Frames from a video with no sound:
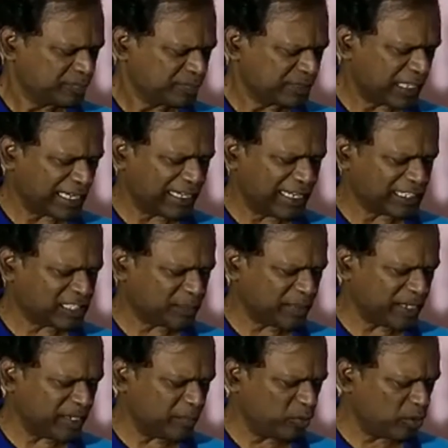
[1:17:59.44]

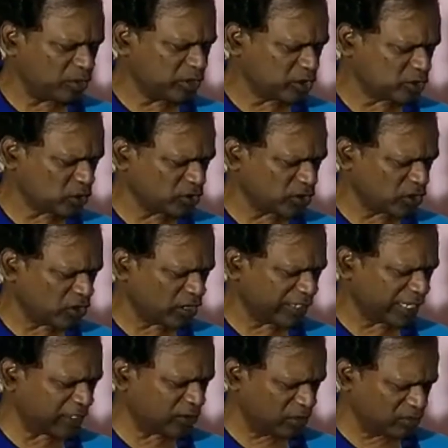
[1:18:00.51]
Tanlakshmi, both the souls are not
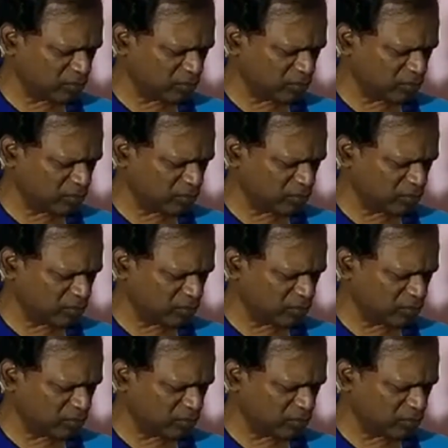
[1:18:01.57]
there. Don't